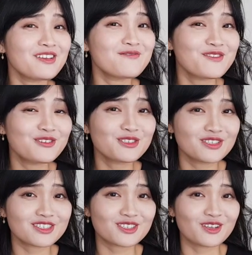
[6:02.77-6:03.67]
immune
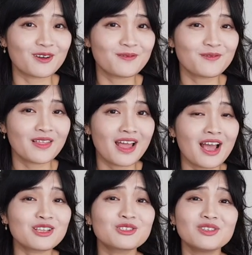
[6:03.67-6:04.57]
system
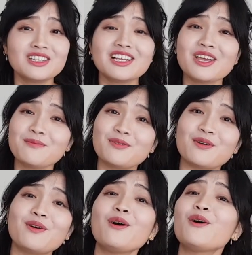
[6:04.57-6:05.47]
to
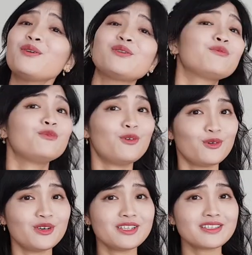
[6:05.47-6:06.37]
label all the
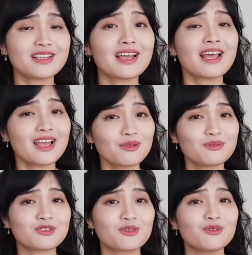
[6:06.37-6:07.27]
foreign and
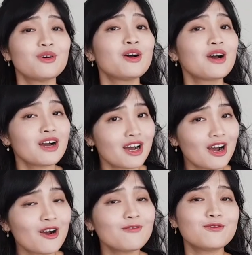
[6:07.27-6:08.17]
also
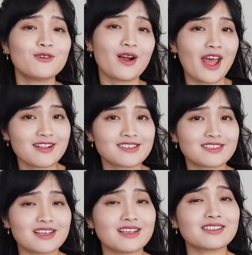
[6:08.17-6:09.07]
harmful
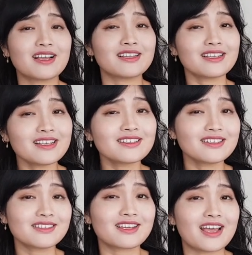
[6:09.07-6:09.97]
entities, and in
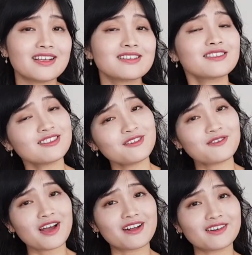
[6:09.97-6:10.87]
this case, the
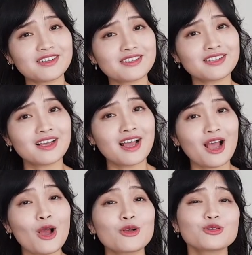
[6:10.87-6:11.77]
virus,
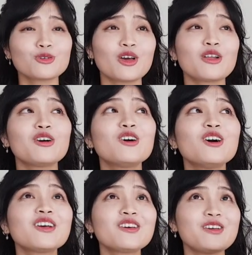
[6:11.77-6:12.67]
so that
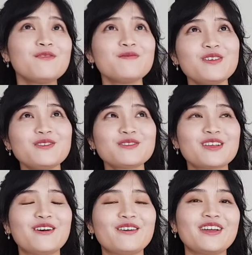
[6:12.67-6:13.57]
all the immune
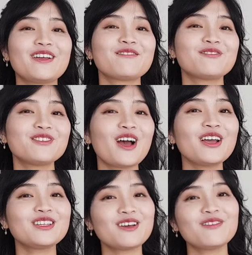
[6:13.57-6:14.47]
cells can
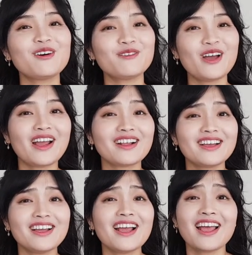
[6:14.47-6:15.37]
find them out
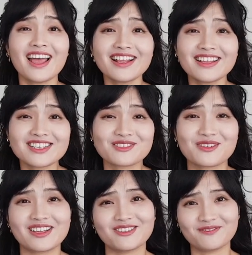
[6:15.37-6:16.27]
quickly and
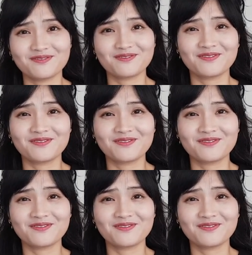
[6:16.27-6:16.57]
destroy them.